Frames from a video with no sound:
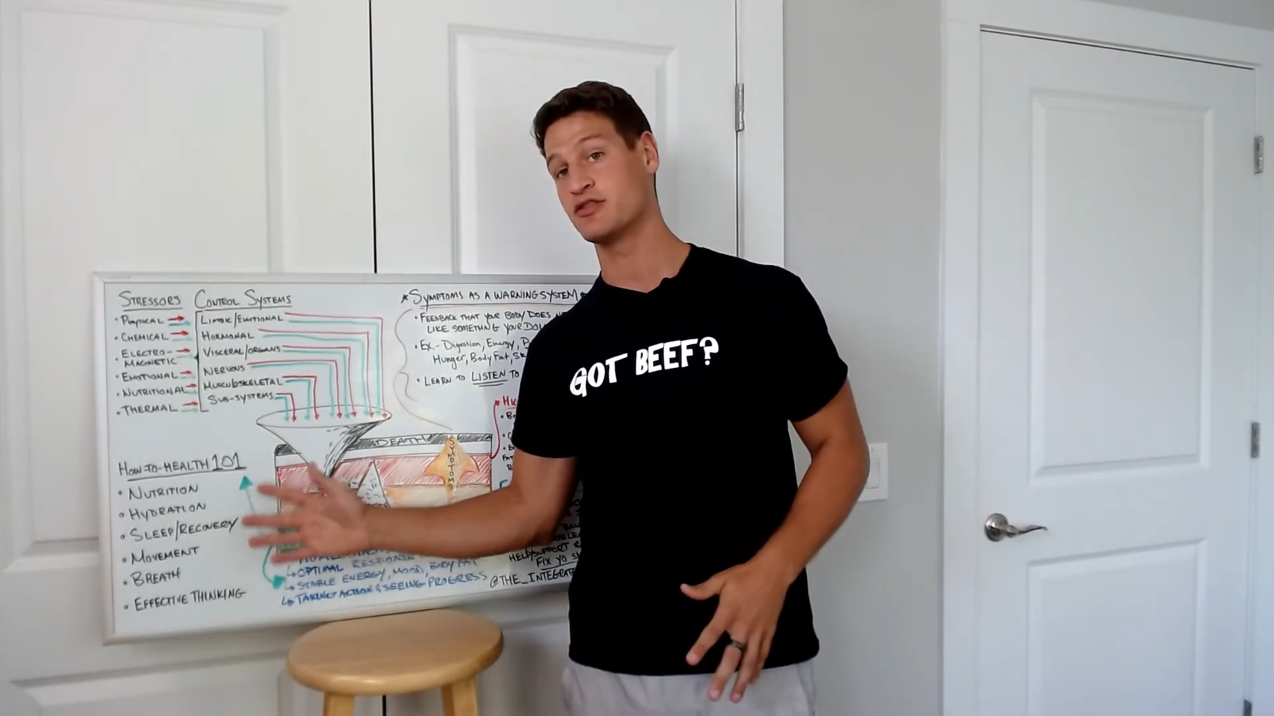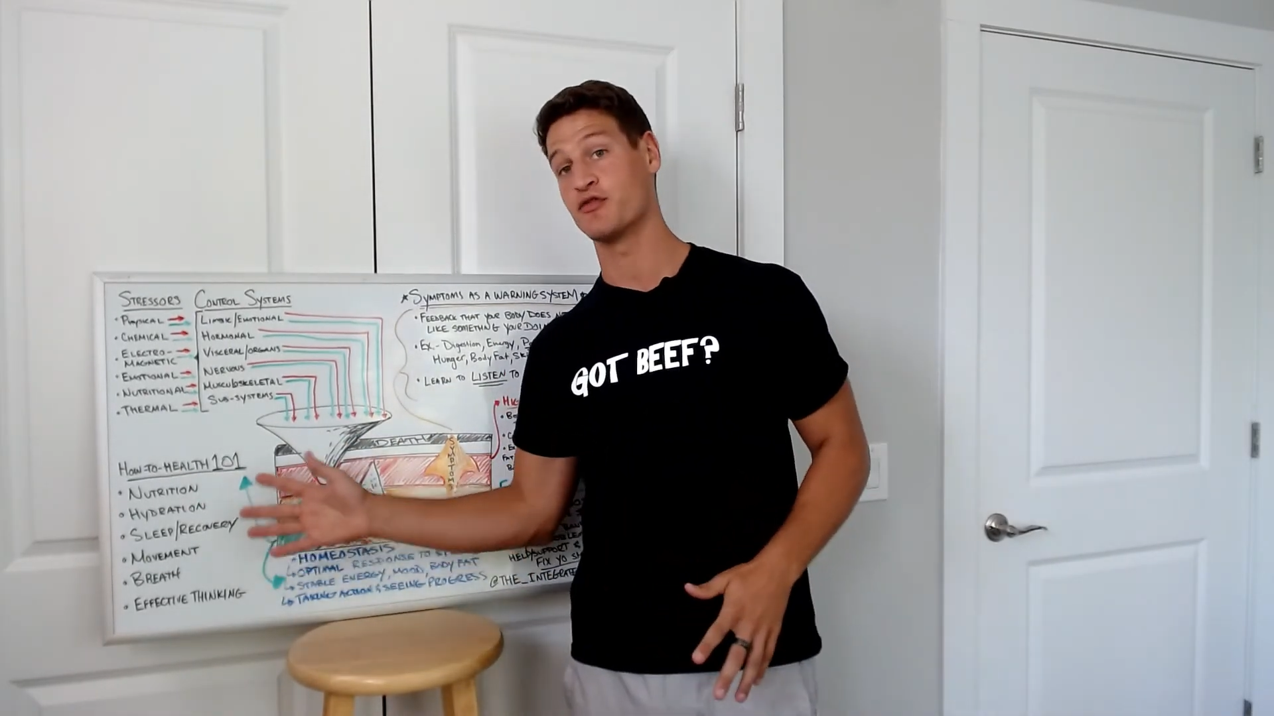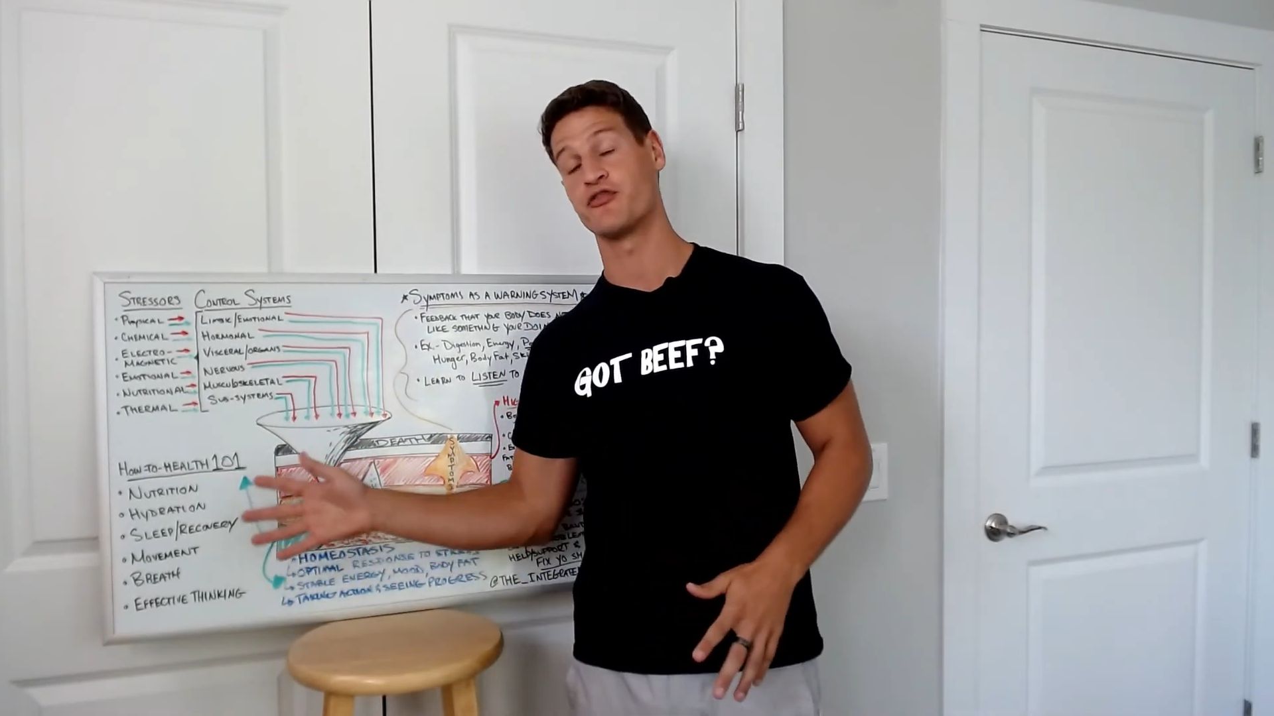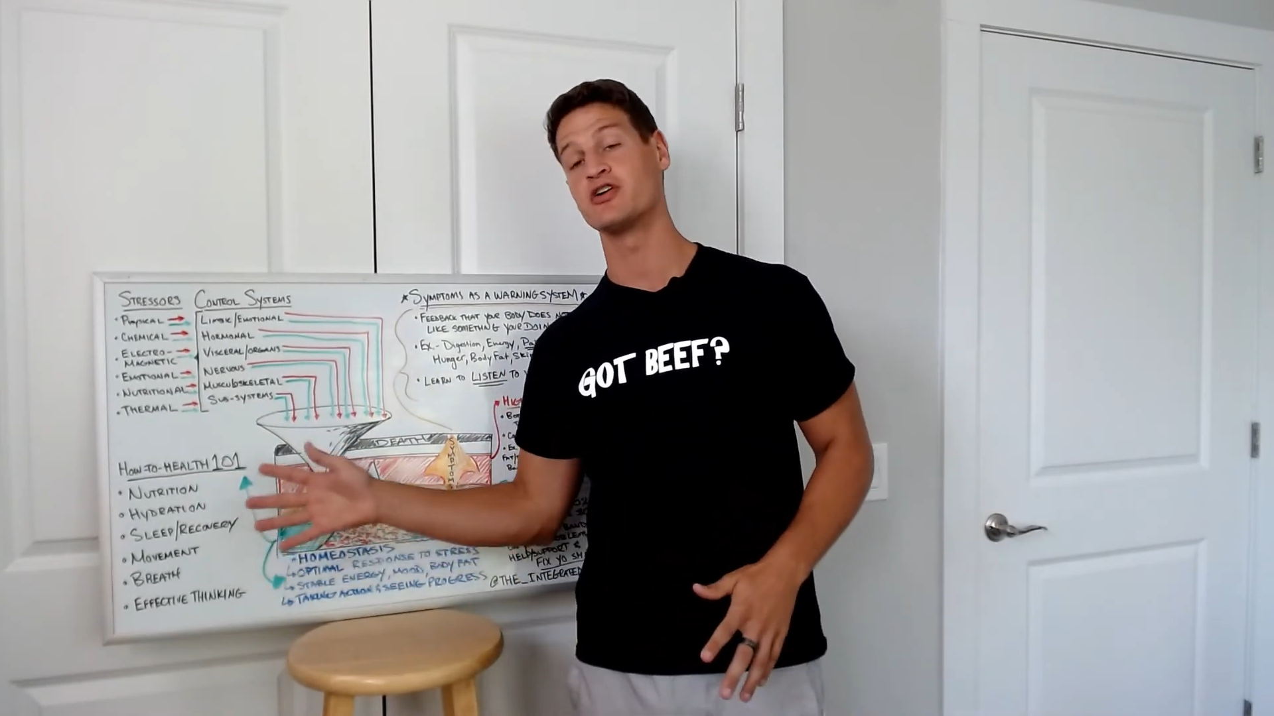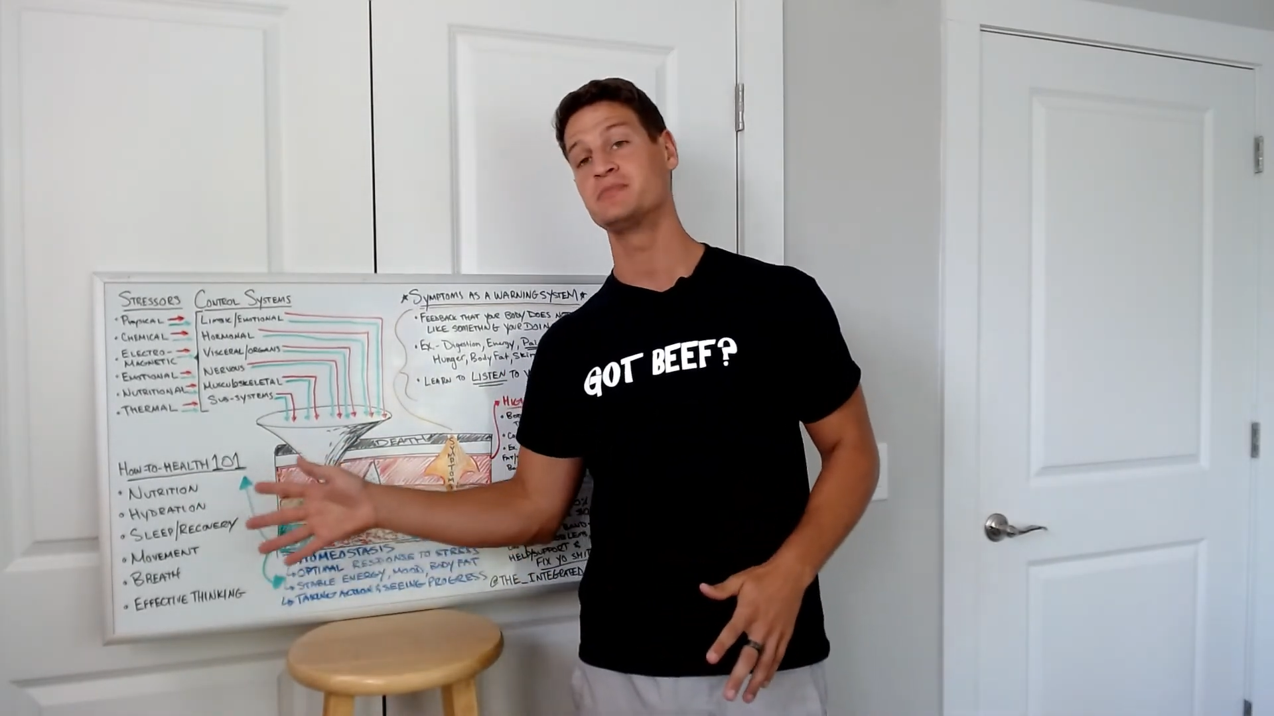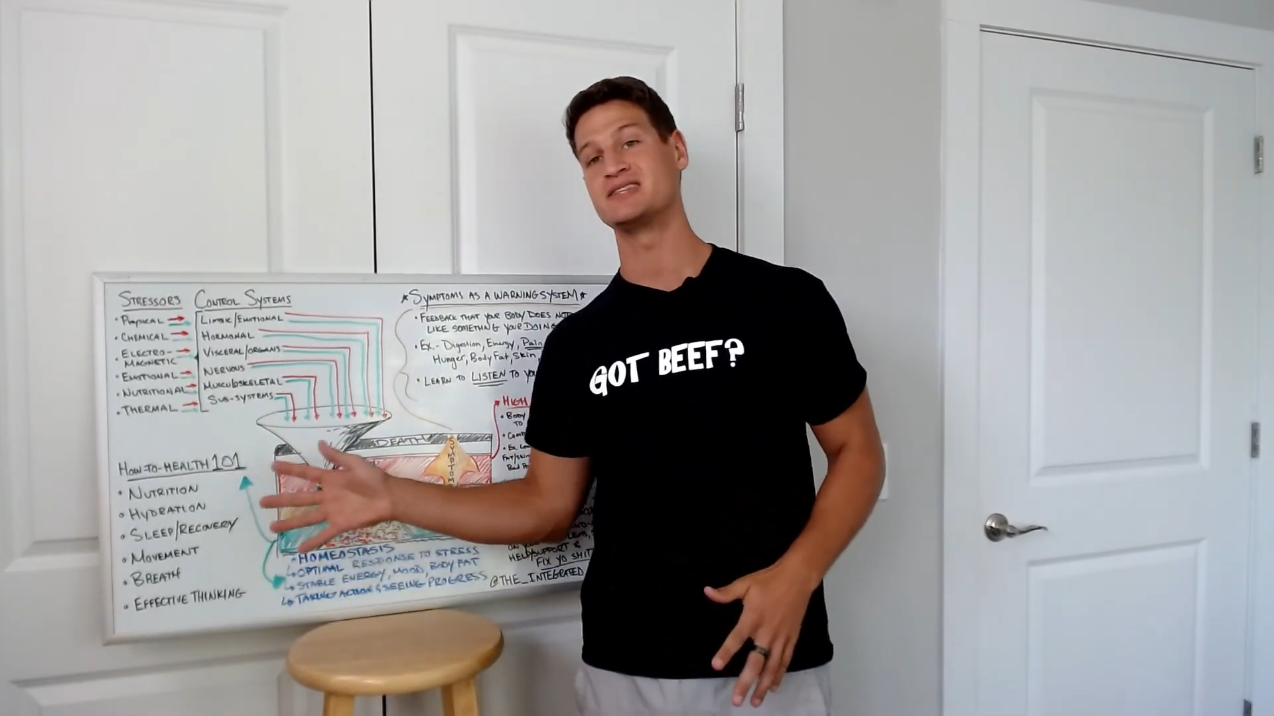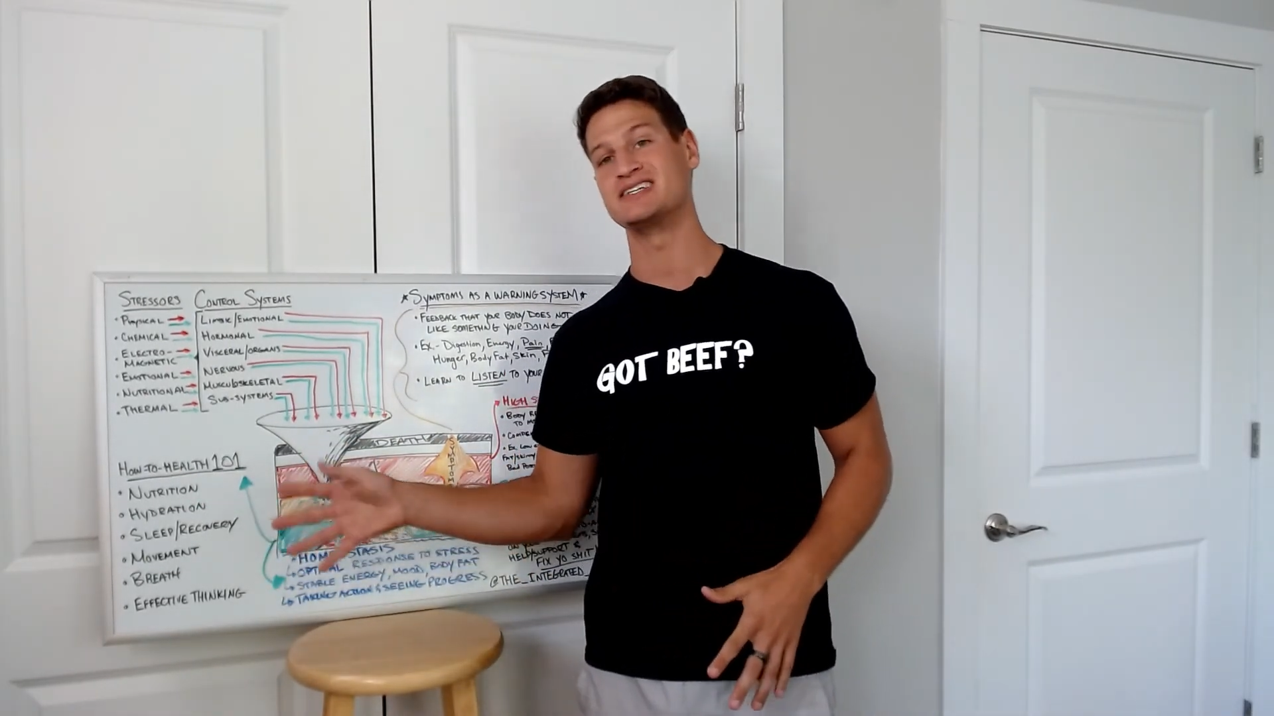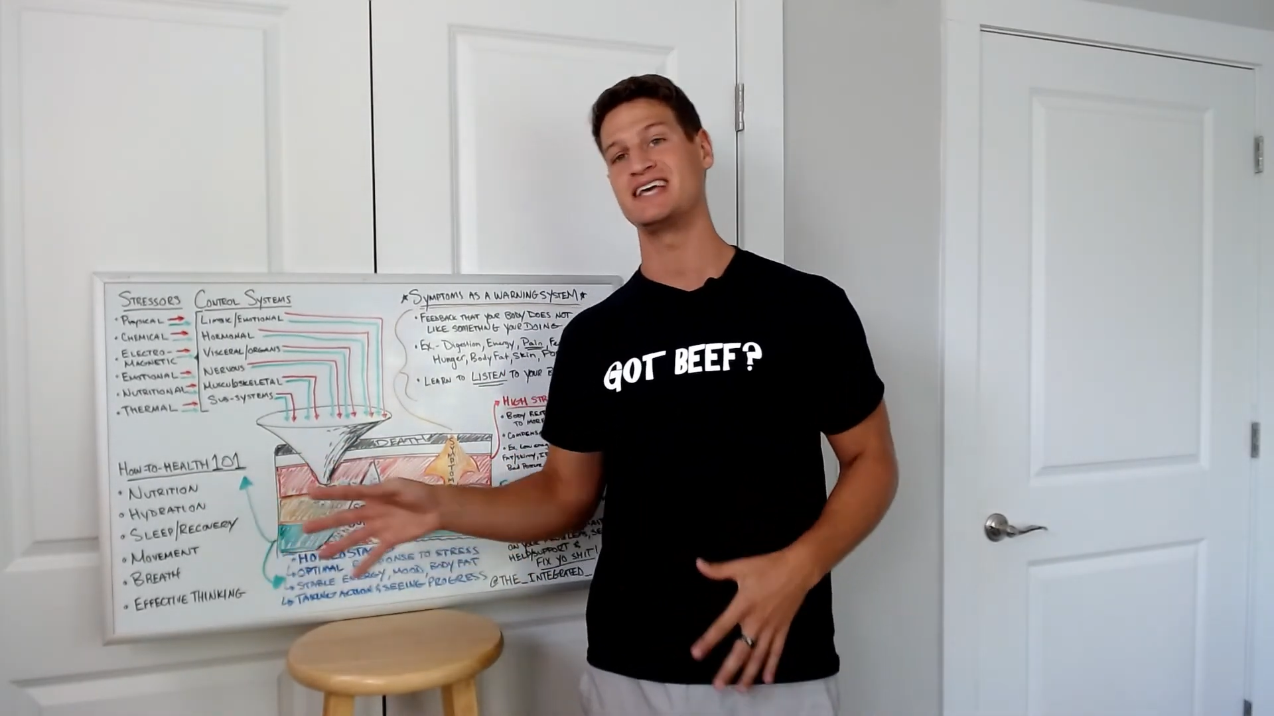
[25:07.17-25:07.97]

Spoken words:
they're free, but they